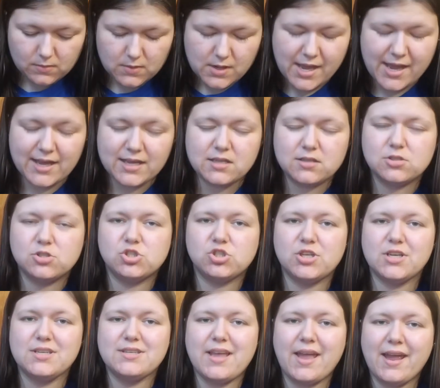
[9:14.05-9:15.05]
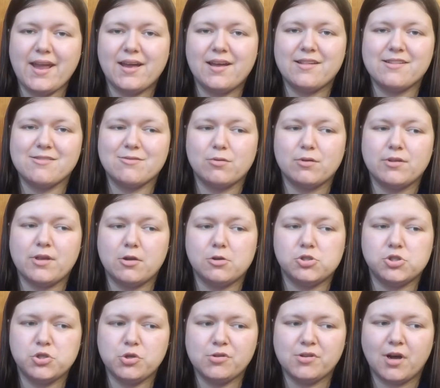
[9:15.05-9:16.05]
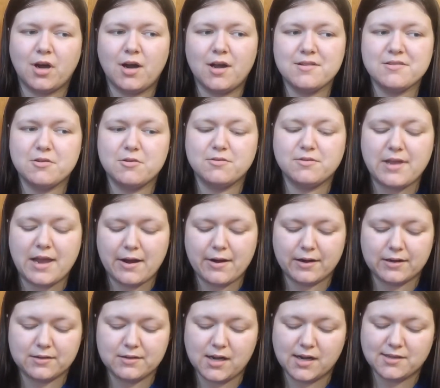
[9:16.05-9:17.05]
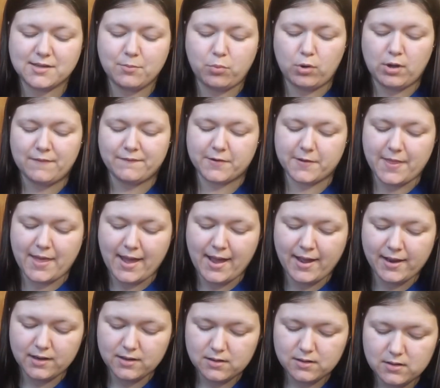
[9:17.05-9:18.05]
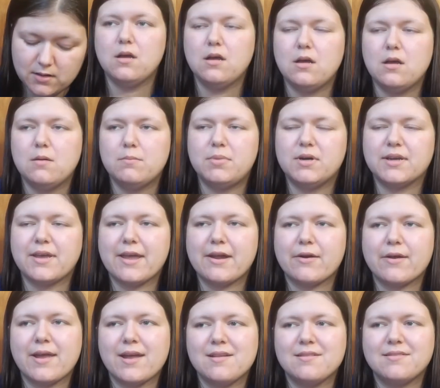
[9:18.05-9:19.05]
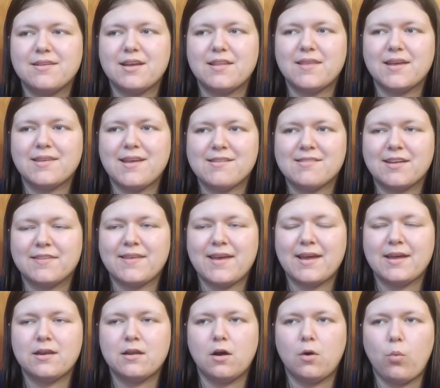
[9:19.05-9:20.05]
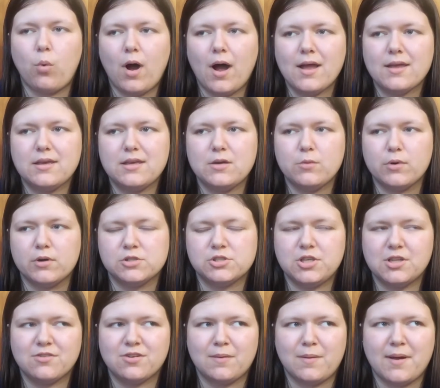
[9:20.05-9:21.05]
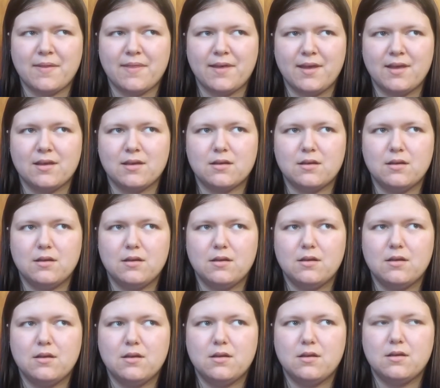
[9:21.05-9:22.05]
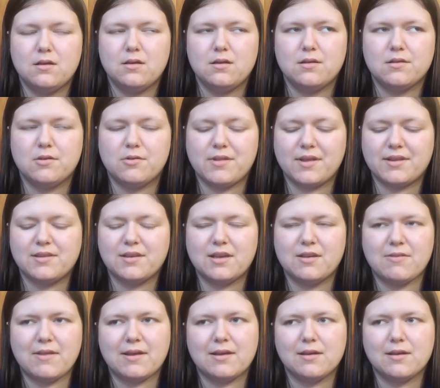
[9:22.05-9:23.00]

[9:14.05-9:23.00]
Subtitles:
And she danced with no shoes on, so Derek docked the point for that. But Carrie Ann said they danced like that in Hawaii, where she's from, I think. So it's like to give